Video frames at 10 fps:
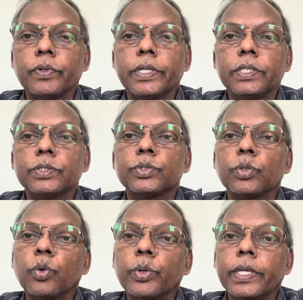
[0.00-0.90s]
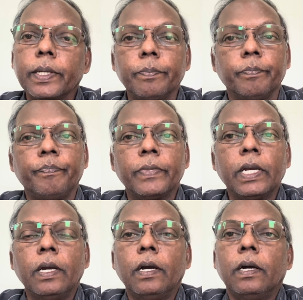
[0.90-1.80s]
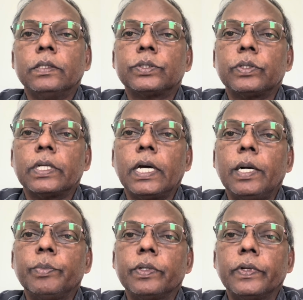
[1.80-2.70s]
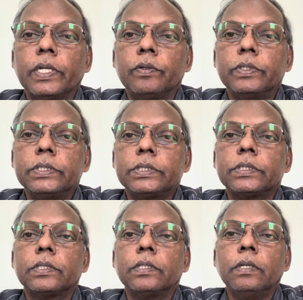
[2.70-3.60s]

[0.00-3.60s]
fluid, sodium. So the normal value is